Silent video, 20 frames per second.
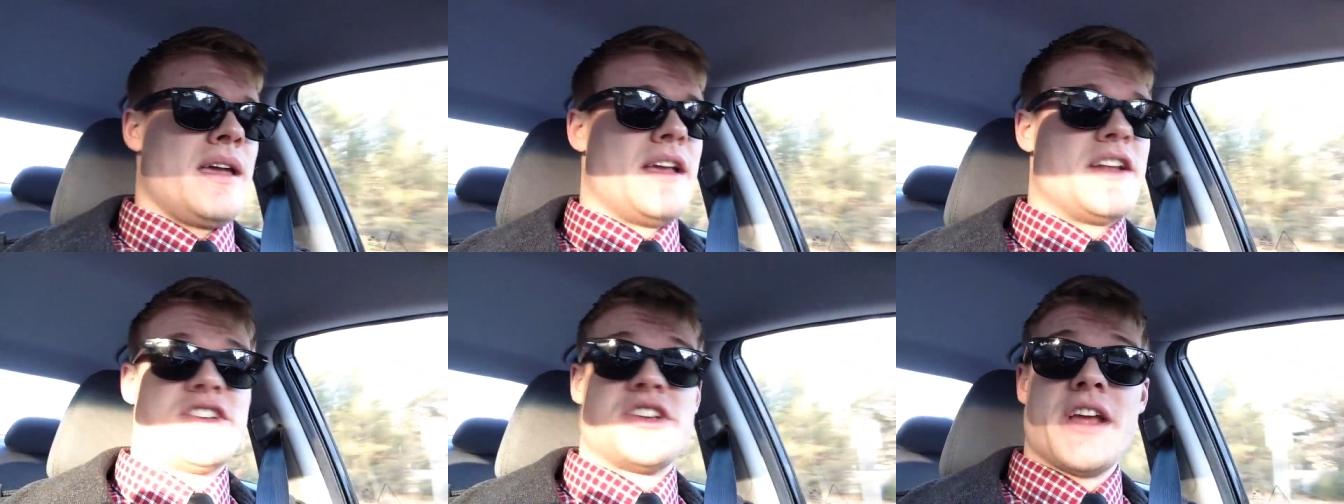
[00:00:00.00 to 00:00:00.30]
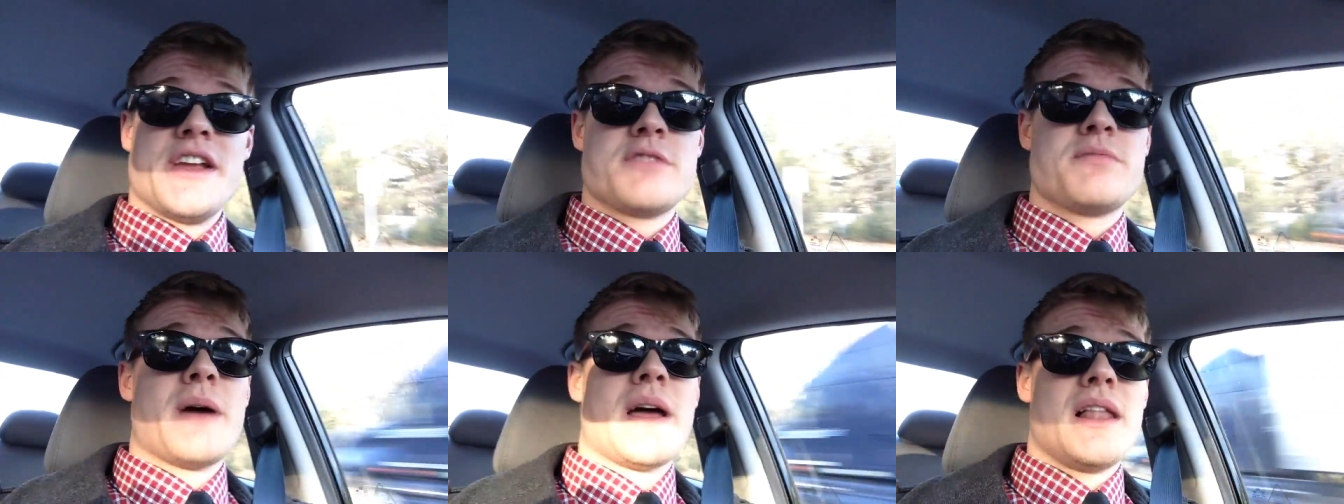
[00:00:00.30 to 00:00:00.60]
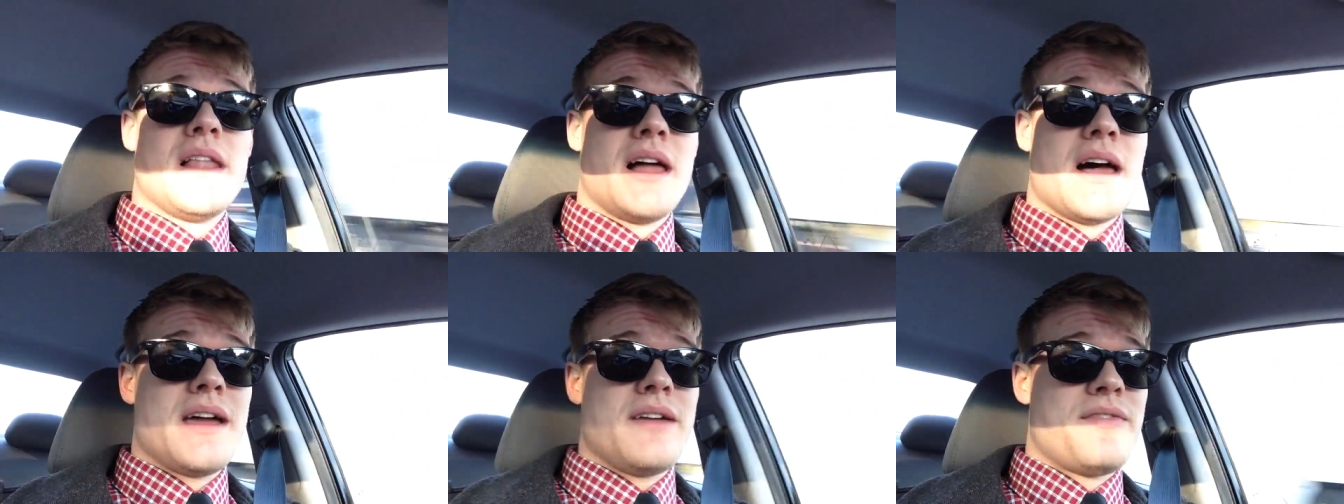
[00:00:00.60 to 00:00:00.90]
it changed my
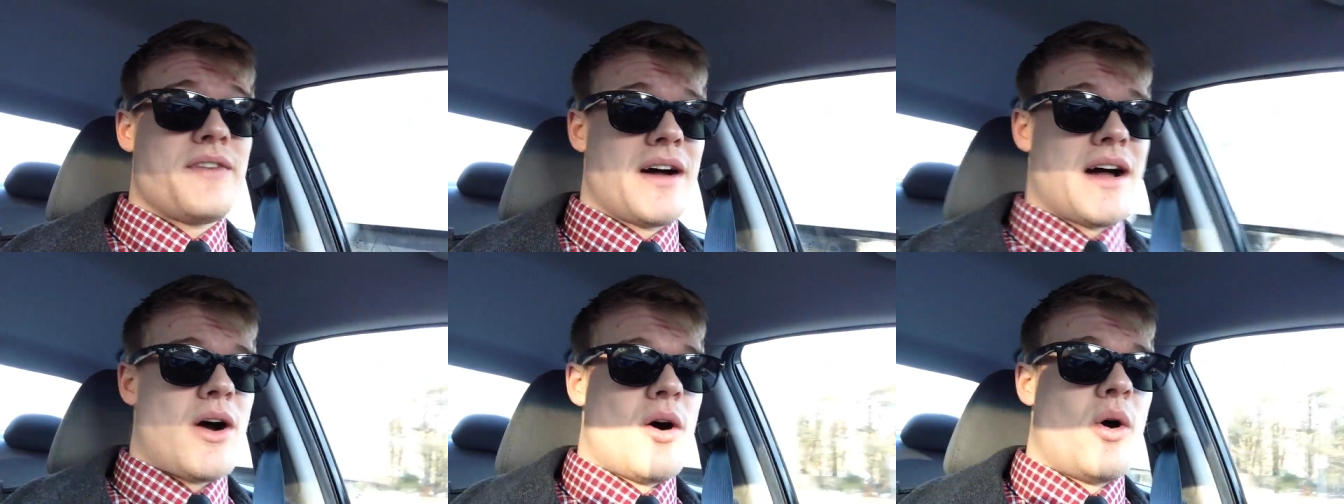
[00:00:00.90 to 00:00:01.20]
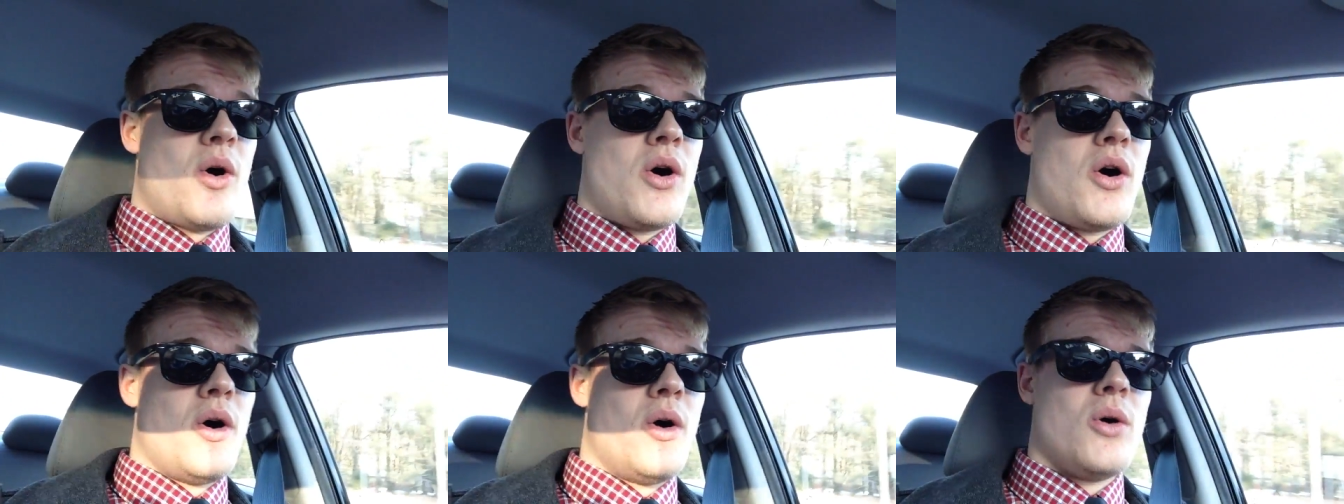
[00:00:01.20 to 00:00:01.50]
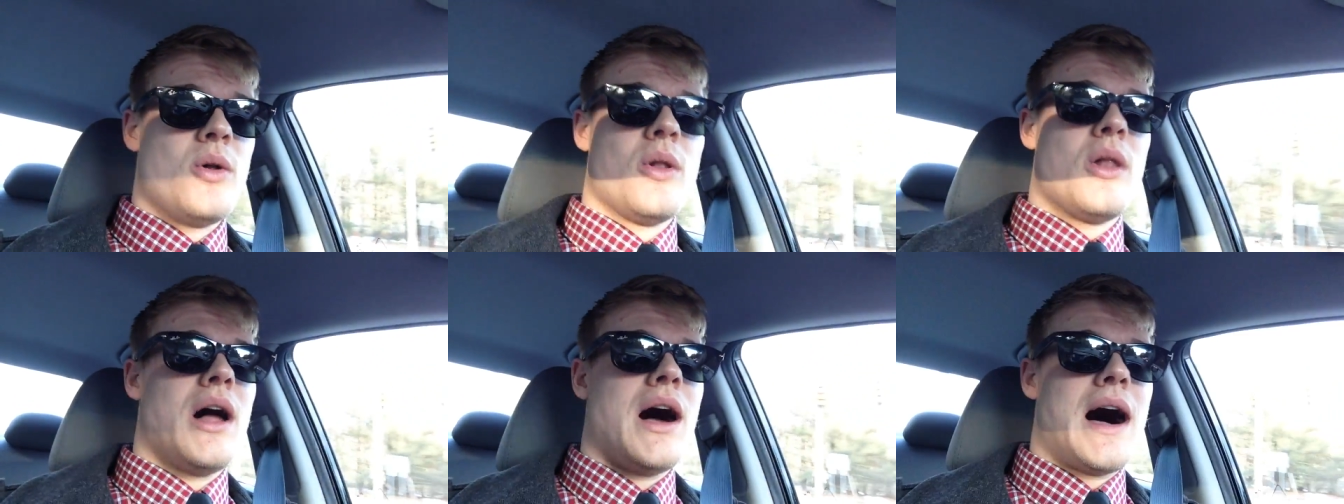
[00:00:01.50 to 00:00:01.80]
life a
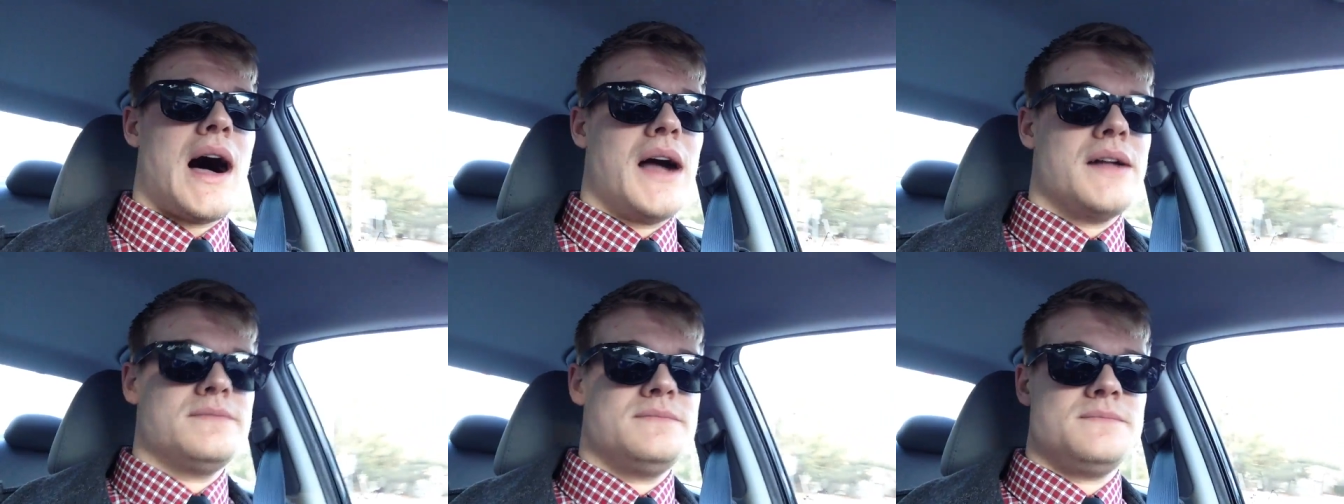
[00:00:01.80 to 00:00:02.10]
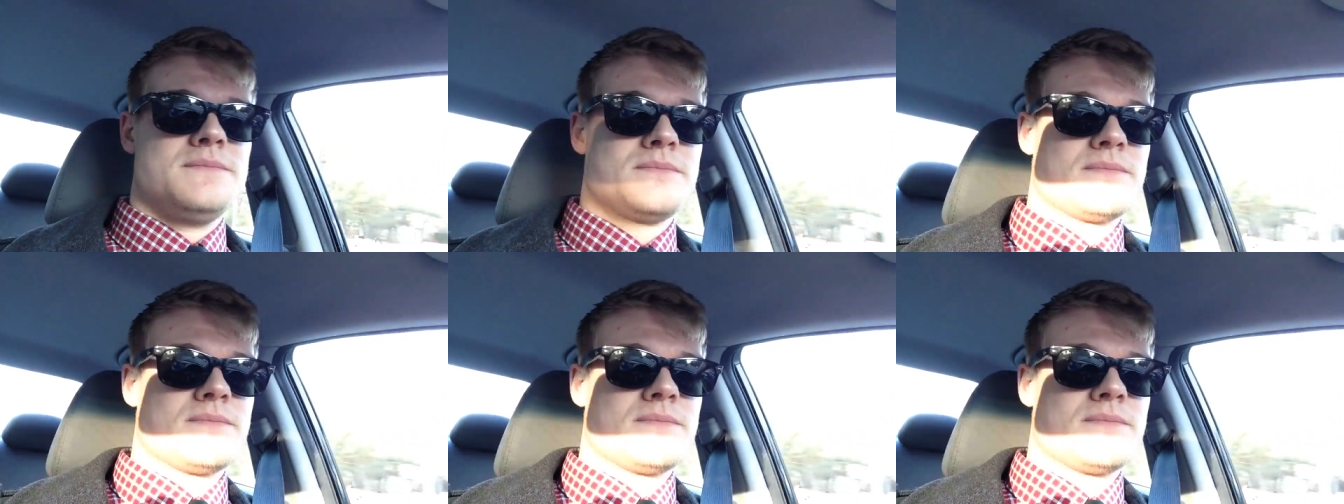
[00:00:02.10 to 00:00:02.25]
whole lot.